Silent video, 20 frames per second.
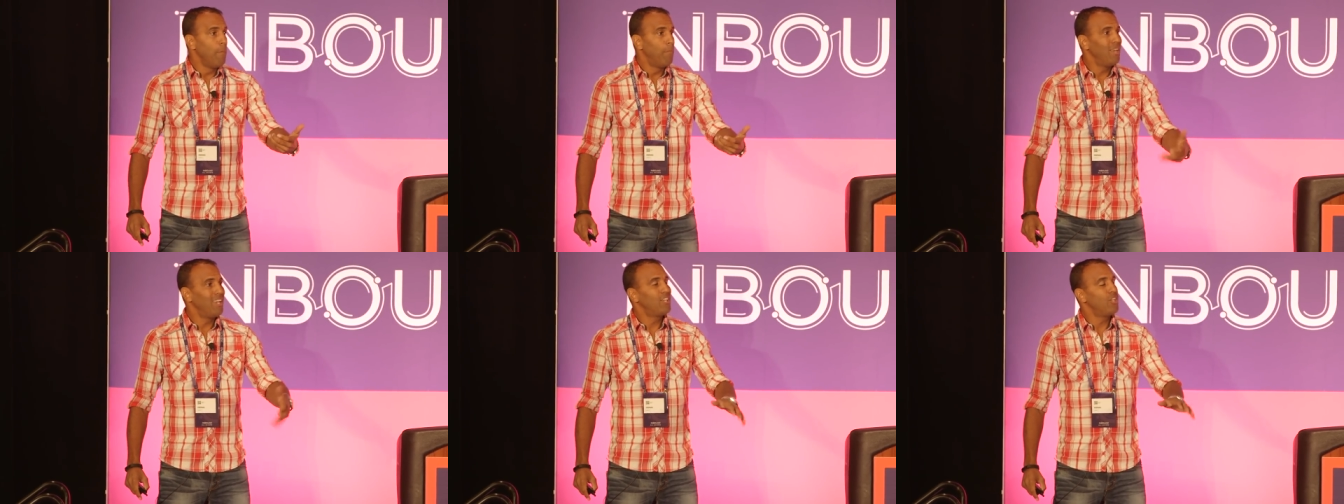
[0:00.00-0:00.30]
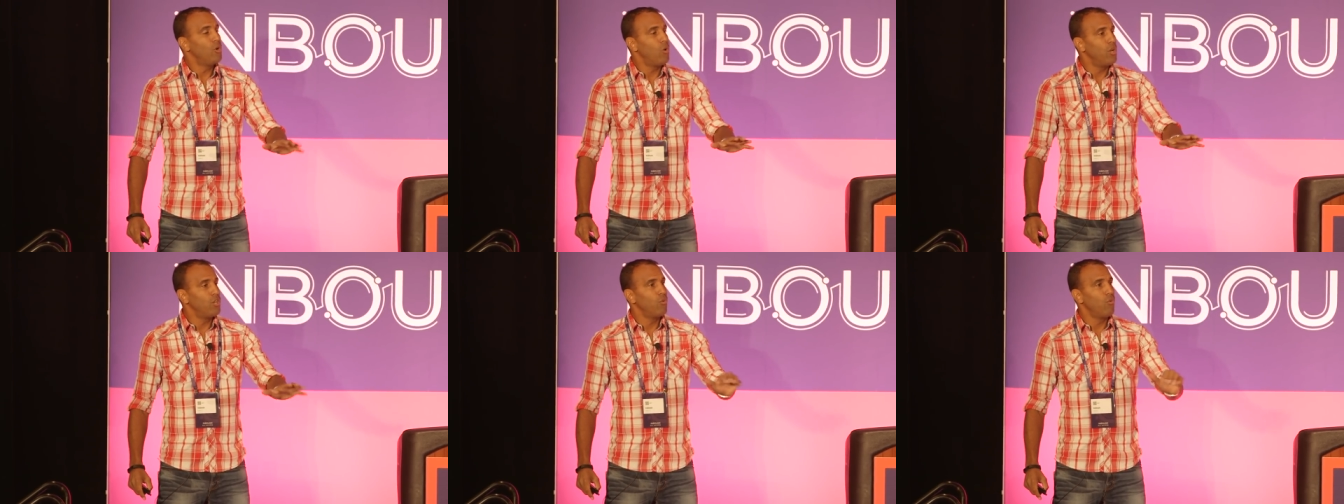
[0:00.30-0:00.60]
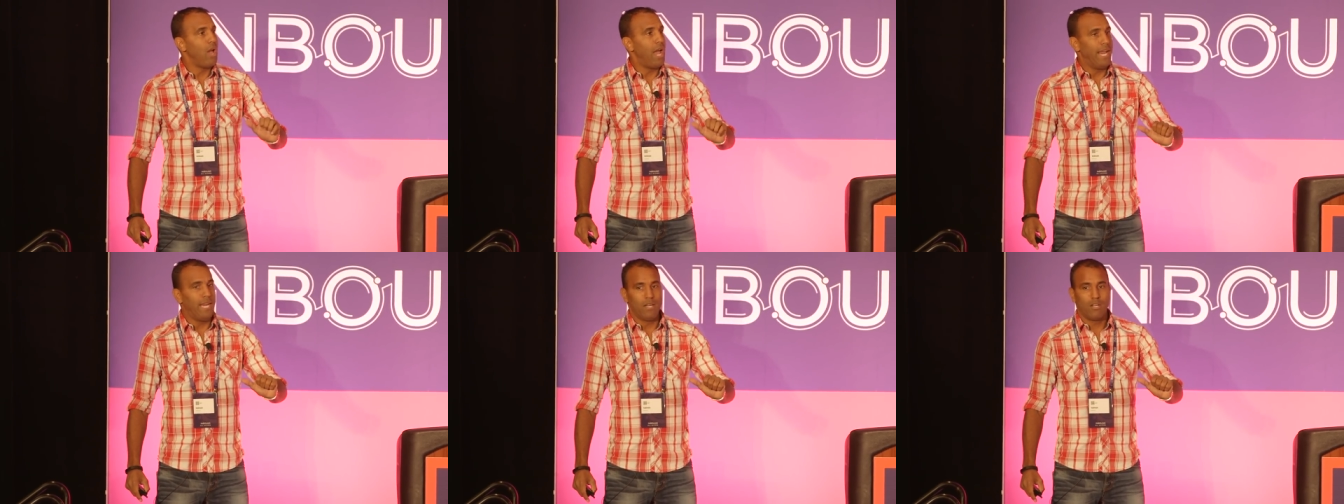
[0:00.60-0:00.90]
But like, you know what,
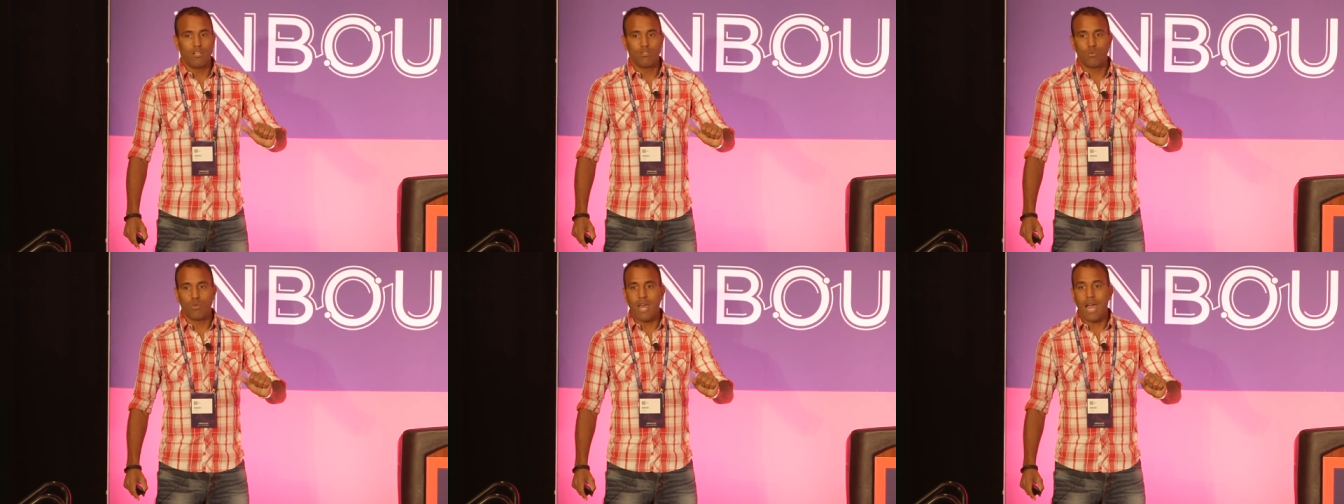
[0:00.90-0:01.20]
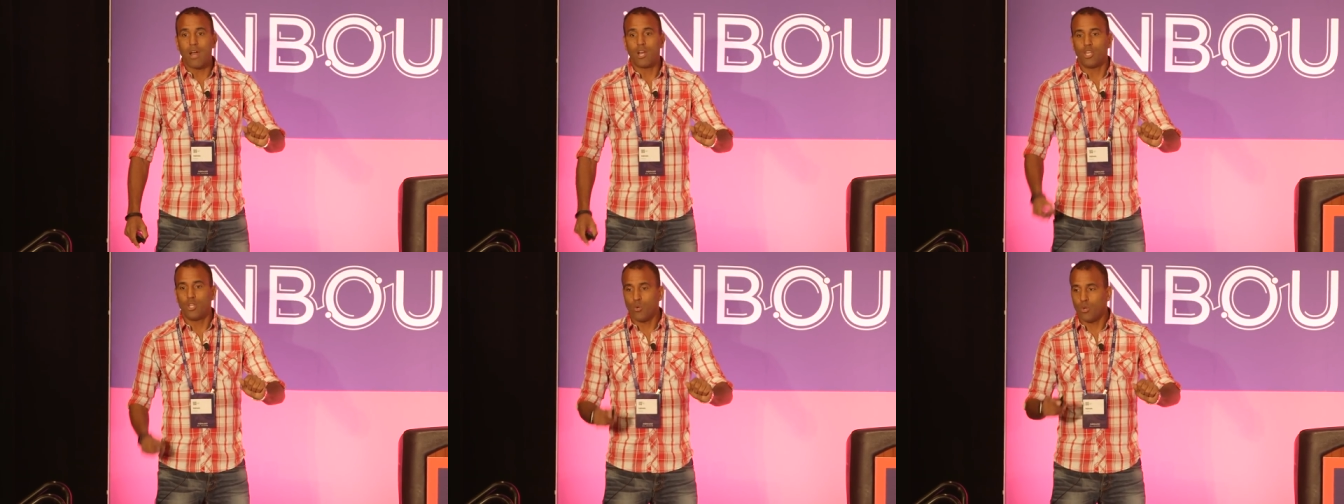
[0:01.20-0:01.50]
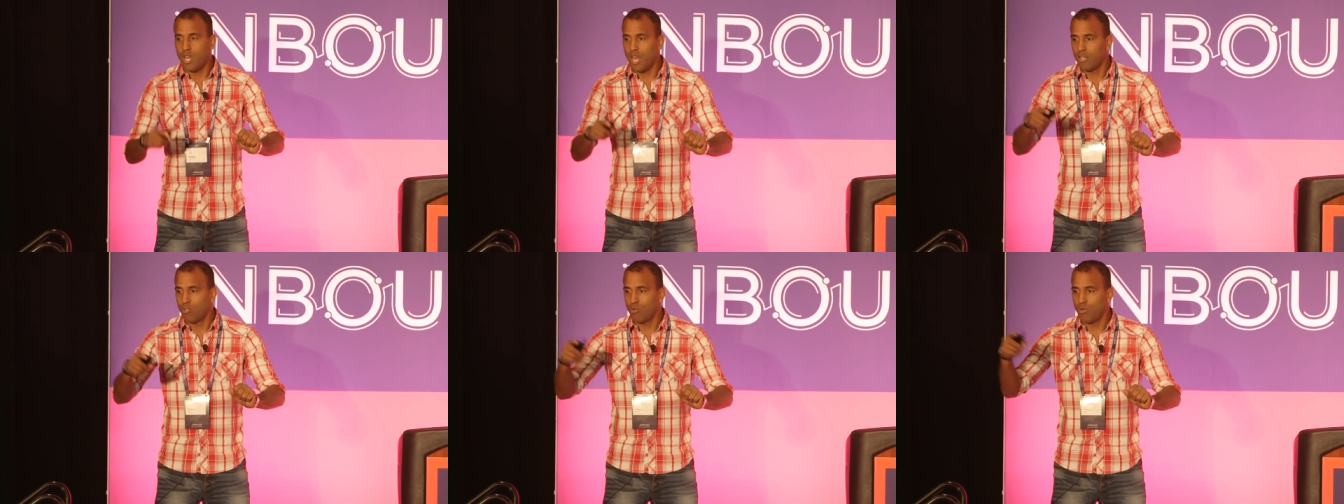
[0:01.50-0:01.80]
you're right. Because without it,
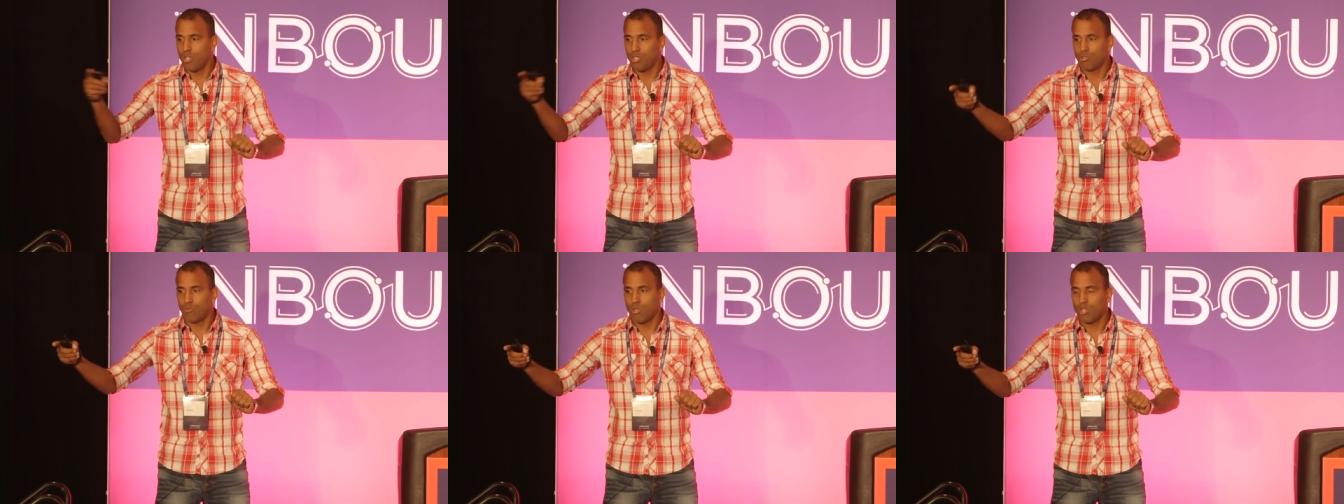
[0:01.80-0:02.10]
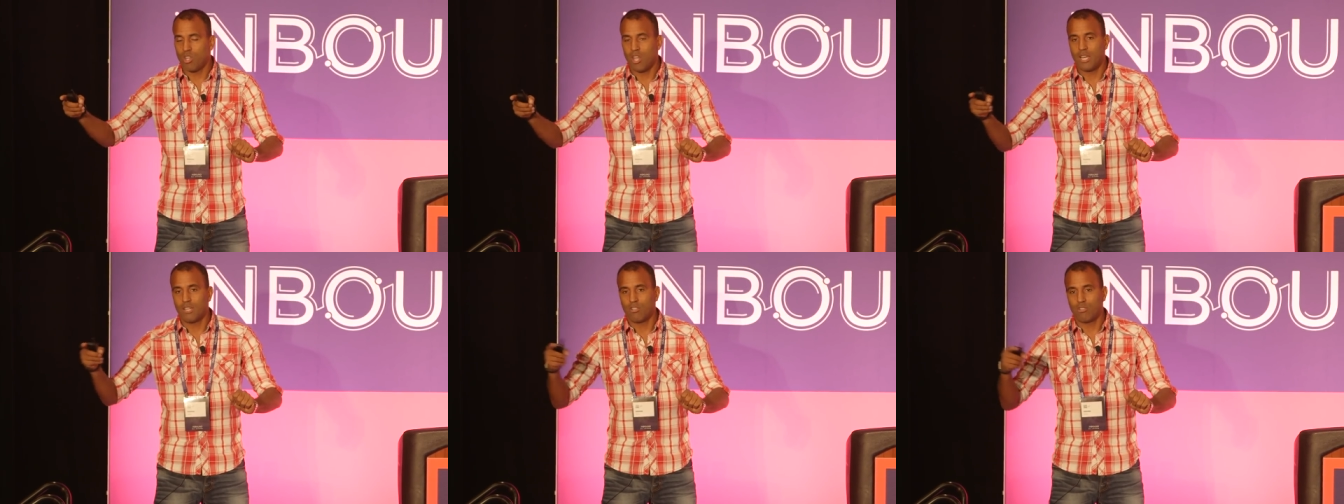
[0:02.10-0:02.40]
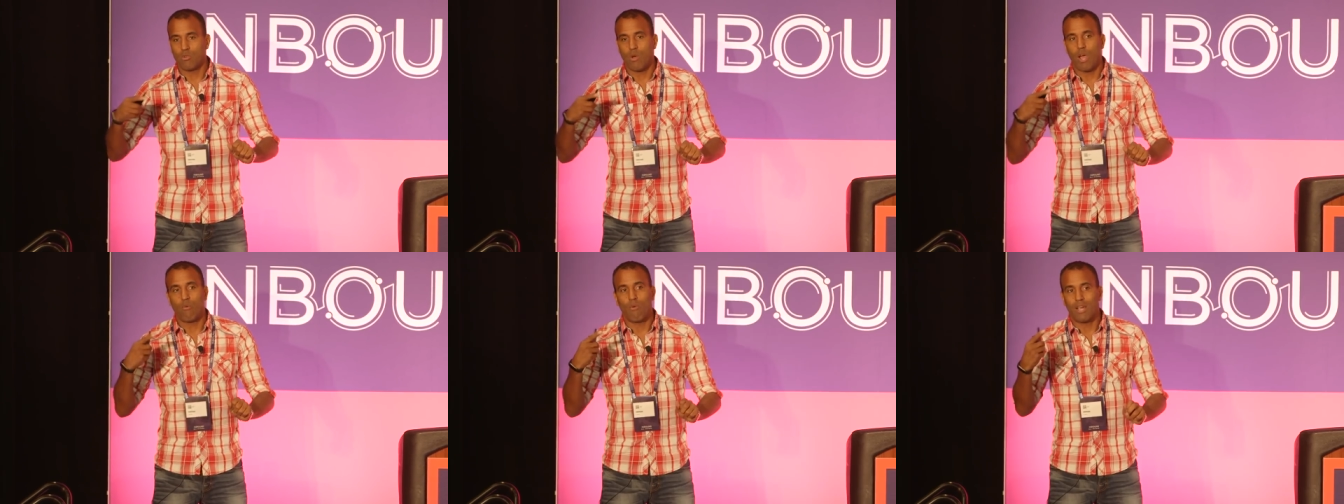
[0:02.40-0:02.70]
you can't do these three things.
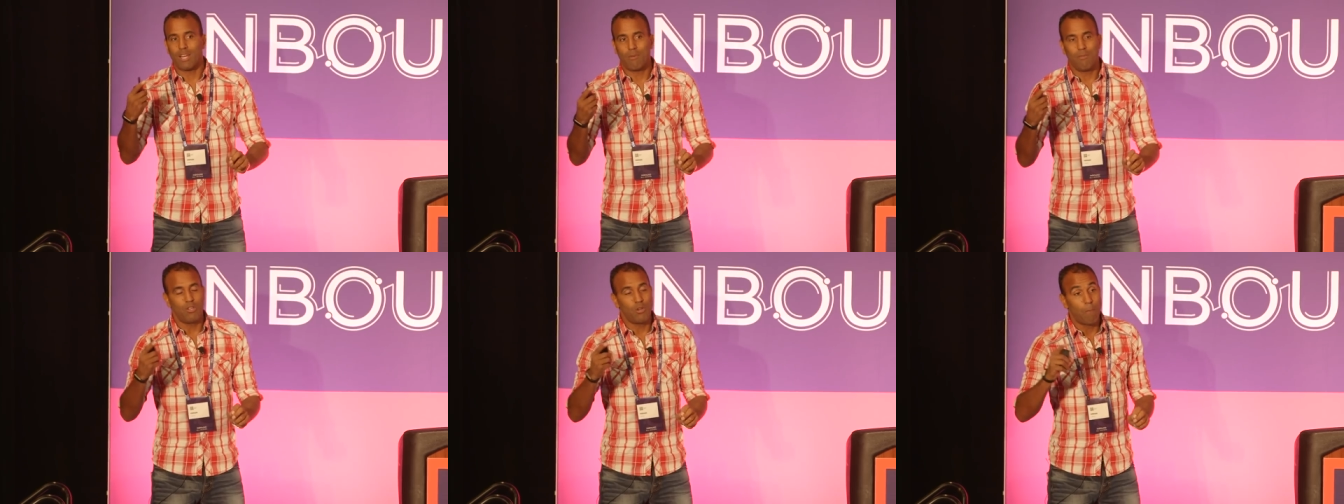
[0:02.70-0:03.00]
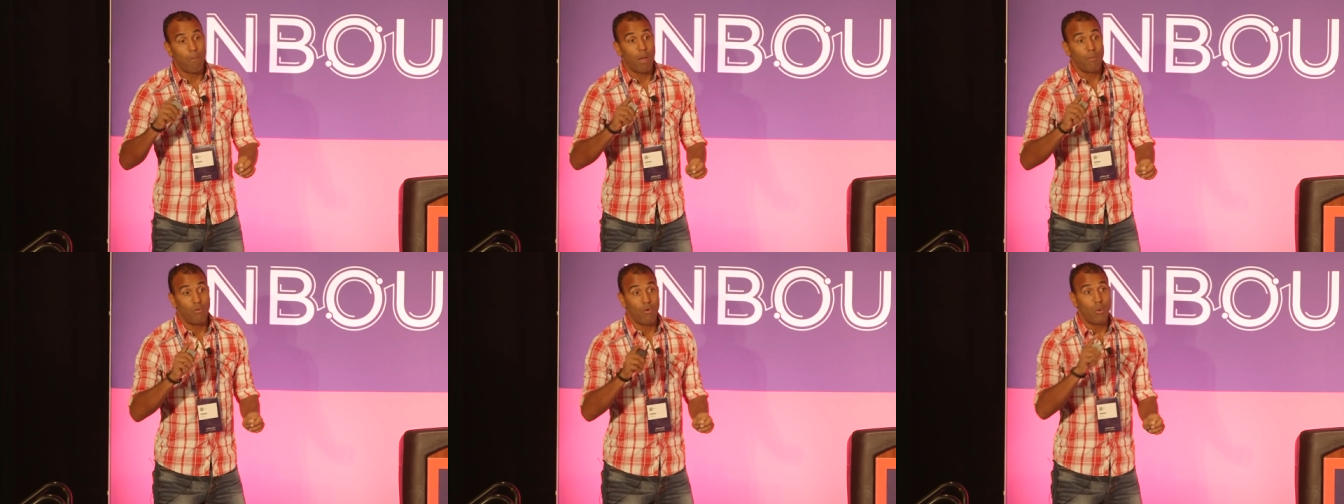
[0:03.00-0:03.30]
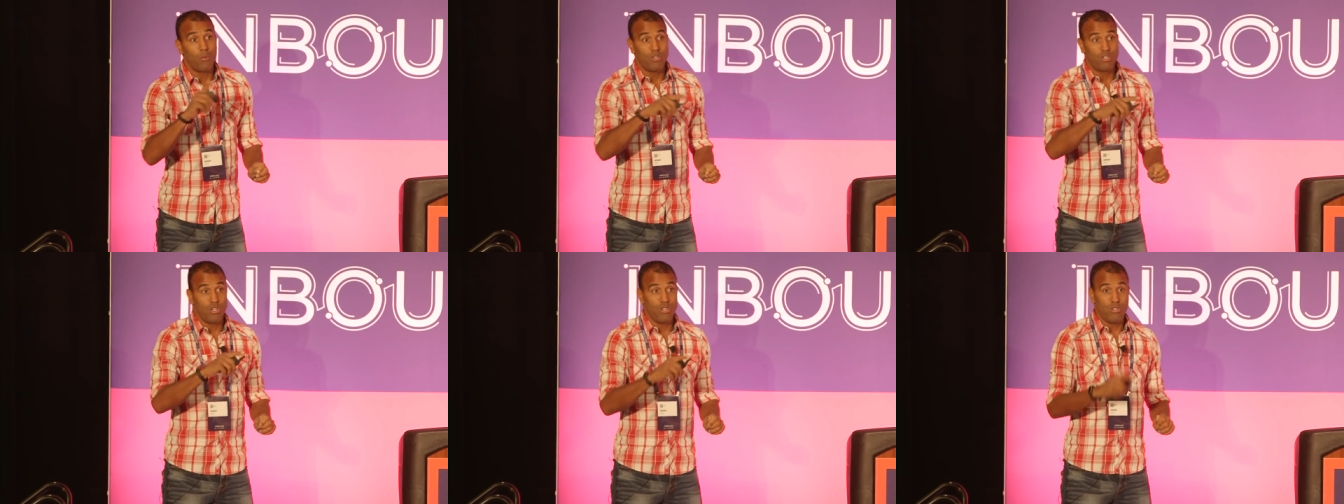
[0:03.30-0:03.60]
And so I recommend you're probably
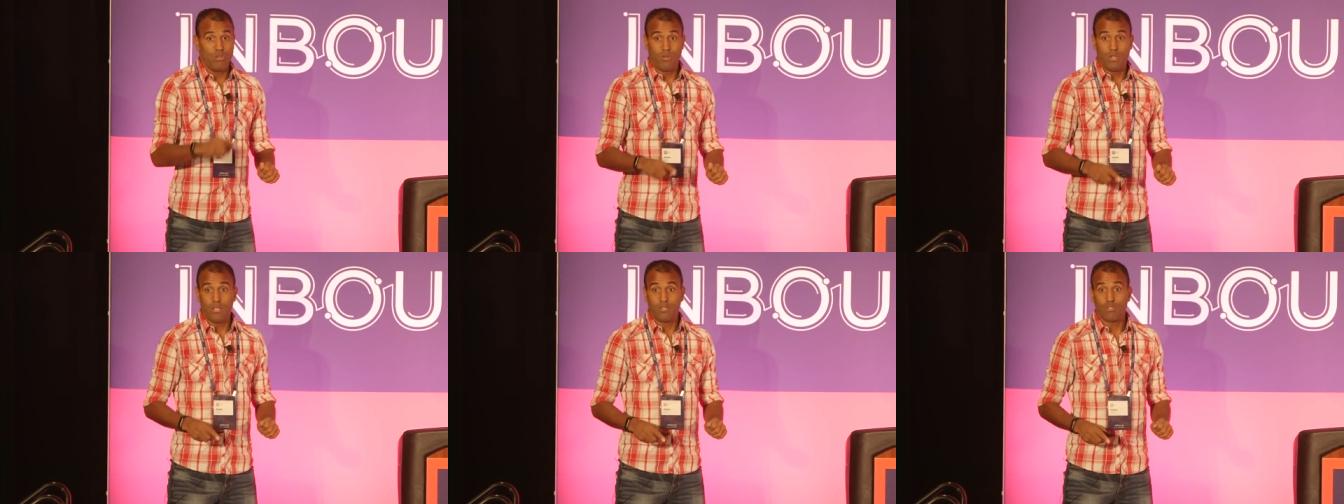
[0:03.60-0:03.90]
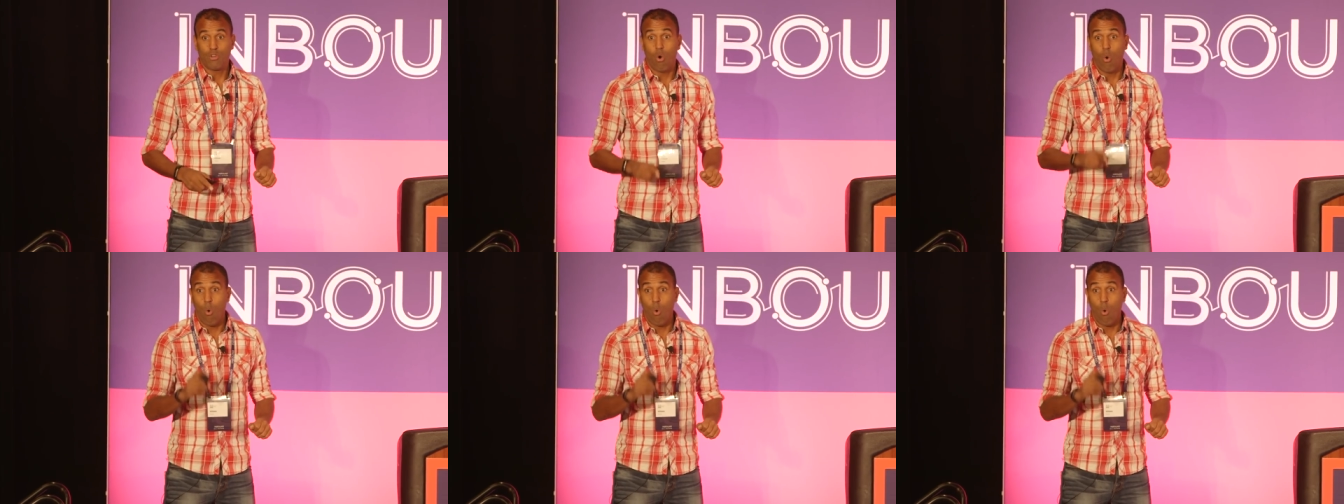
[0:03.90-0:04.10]
right. We shouldn't do this.